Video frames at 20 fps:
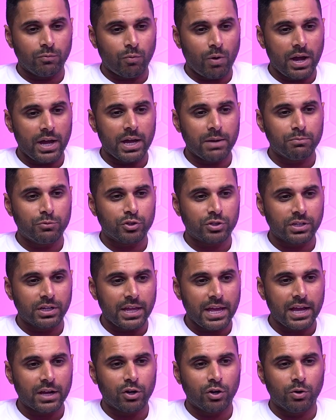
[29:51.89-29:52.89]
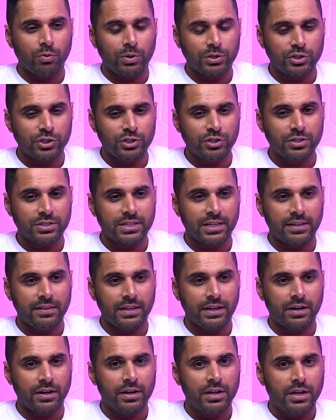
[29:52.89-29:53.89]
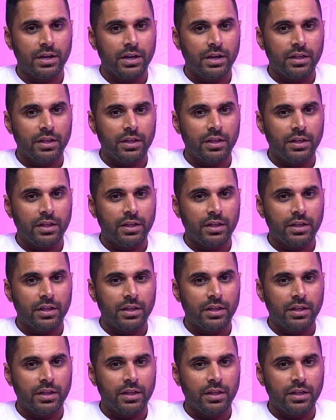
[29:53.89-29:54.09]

why I'm just going to echo on what she just said there.